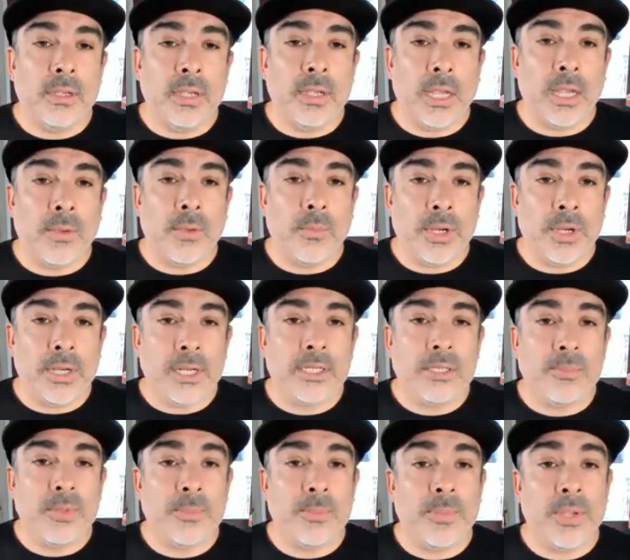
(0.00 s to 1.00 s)
and we need
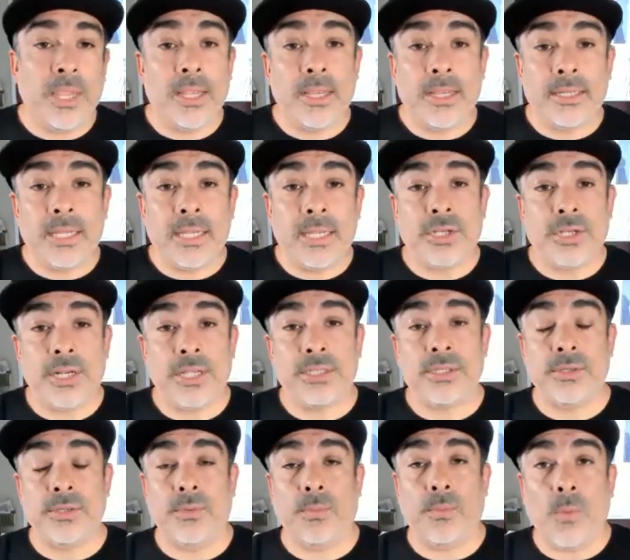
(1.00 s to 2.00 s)
to be paying attention as
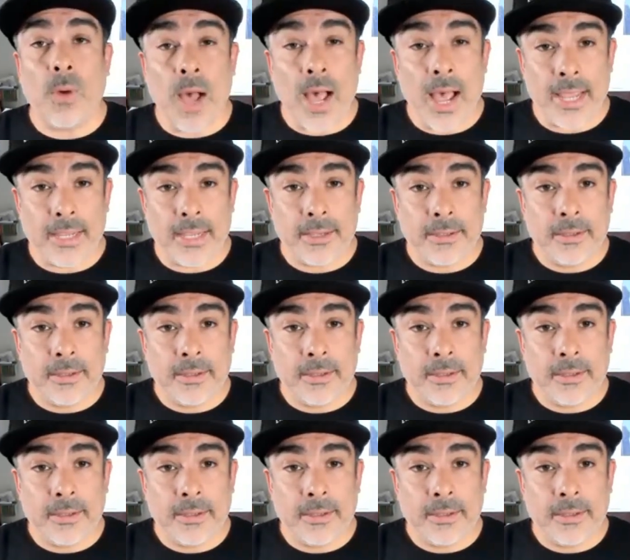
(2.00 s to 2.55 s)
to why.